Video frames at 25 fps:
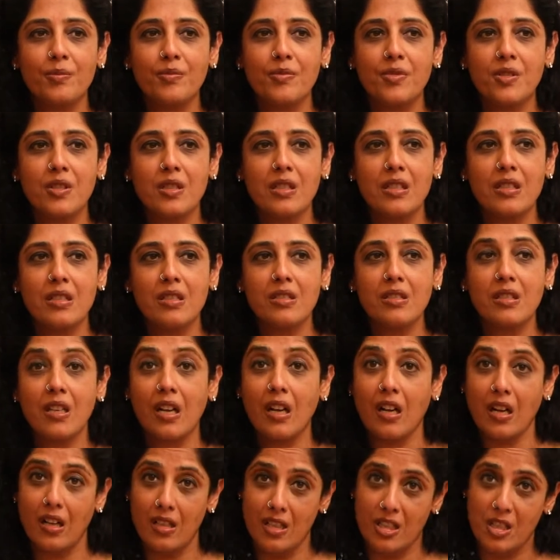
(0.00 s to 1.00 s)
She's a
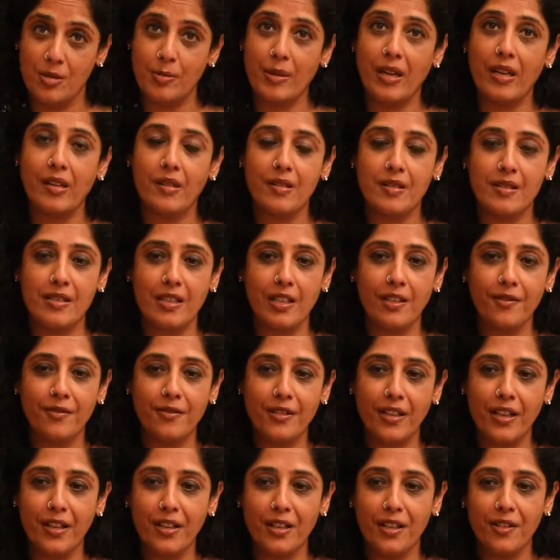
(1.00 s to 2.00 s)
cult by herself,
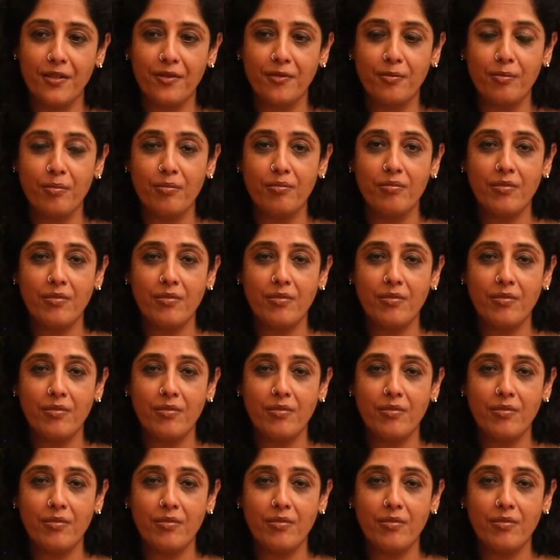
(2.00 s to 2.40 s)
and if